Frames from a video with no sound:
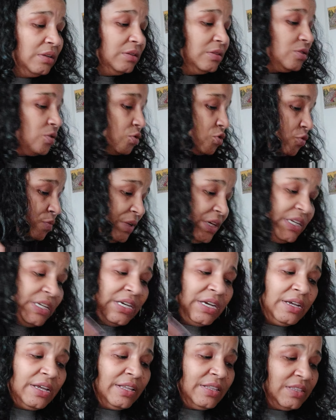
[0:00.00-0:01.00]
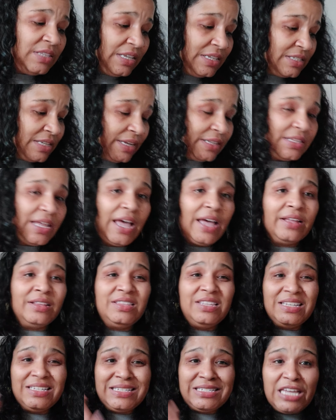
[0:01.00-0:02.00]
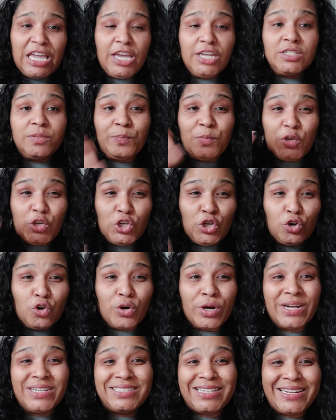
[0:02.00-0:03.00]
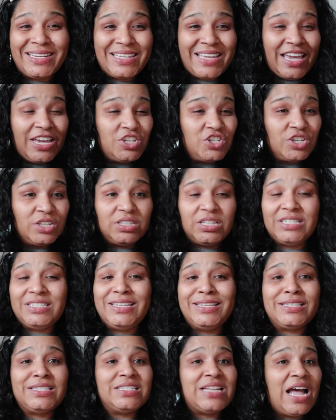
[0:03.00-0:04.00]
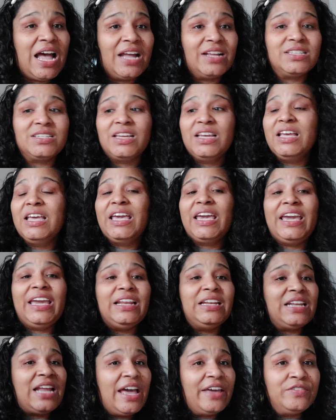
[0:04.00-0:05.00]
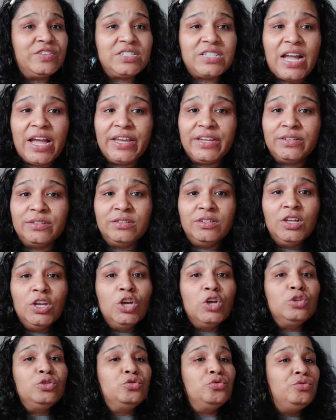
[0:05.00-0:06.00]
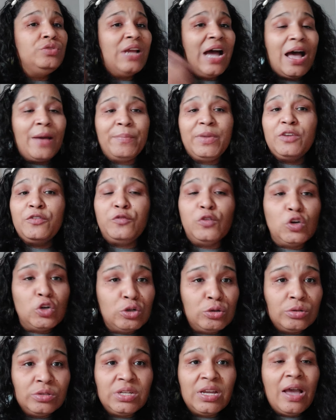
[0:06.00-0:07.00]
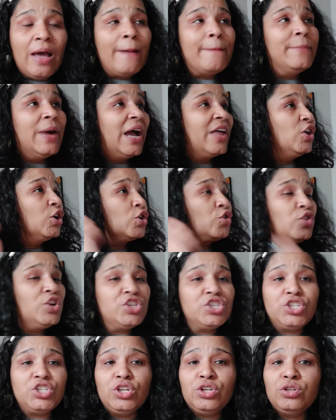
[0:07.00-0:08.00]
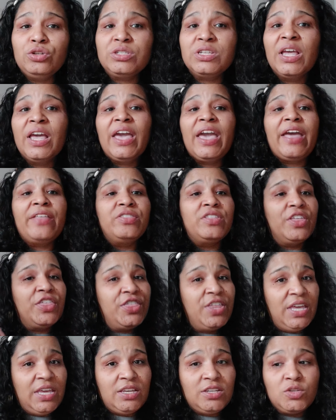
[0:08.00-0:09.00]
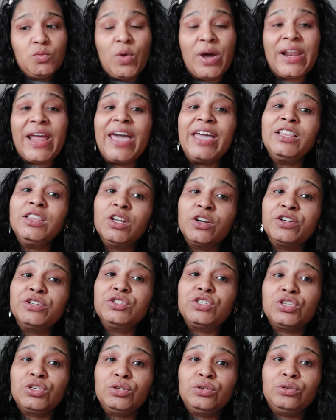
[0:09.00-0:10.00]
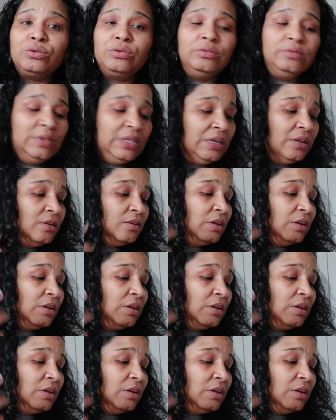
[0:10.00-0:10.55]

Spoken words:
social media and things like that. This takes pure dedication. This is not a lifestyle. Do not be fooled by the crystals and the things. What I learned too,